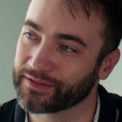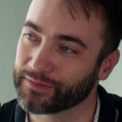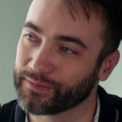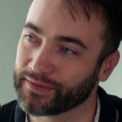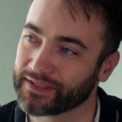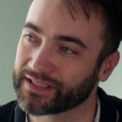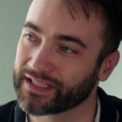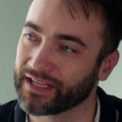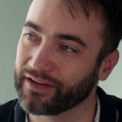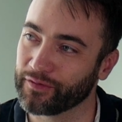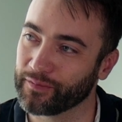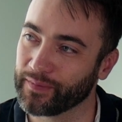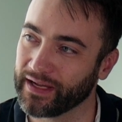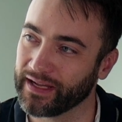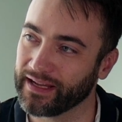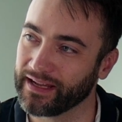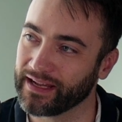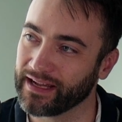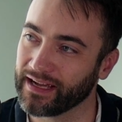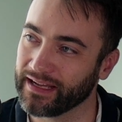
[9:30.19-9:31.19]
that were discovered by
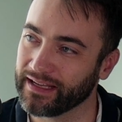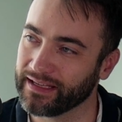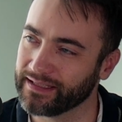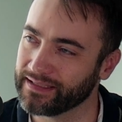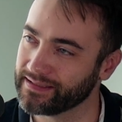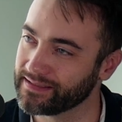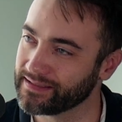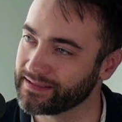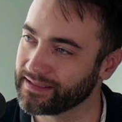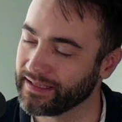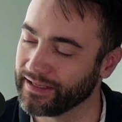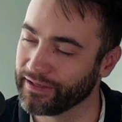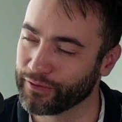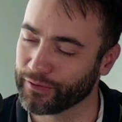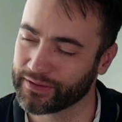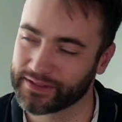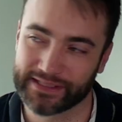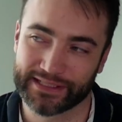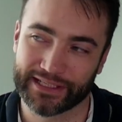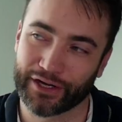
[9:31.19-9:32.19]
AI is
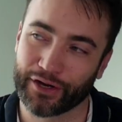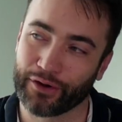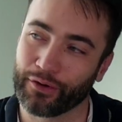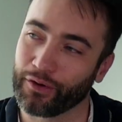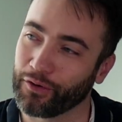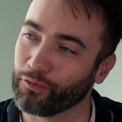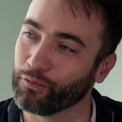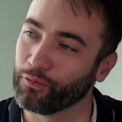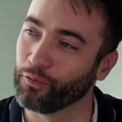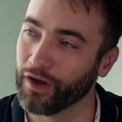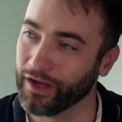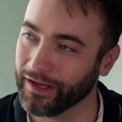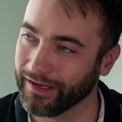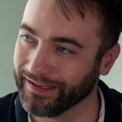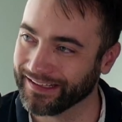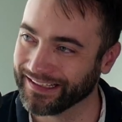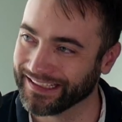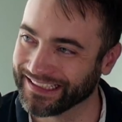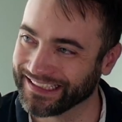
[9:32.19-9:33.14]
either 0 or 1.